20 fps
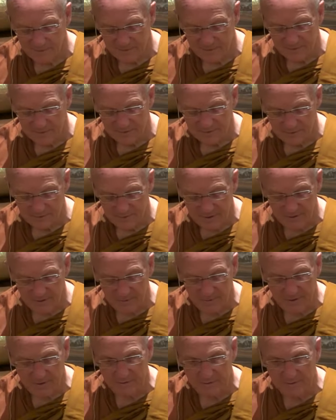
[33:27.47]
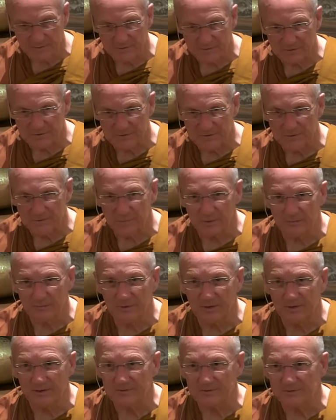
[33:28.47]
So anyway, those are some
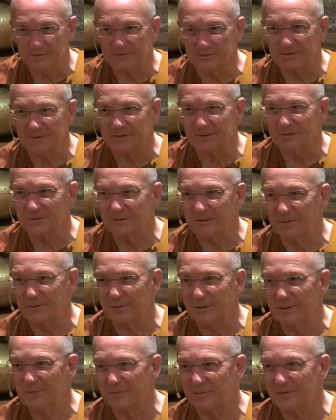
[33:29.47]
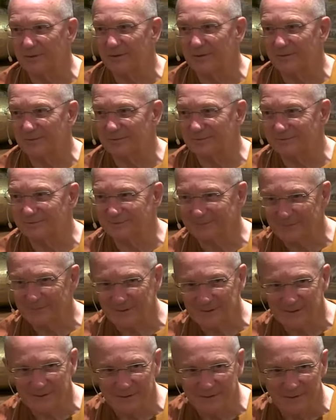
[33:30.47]
reflections that have come up around
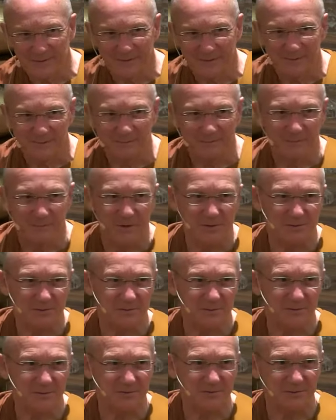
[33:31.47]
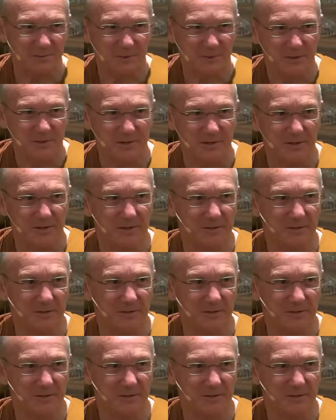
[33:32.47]
mindfulness and breathing.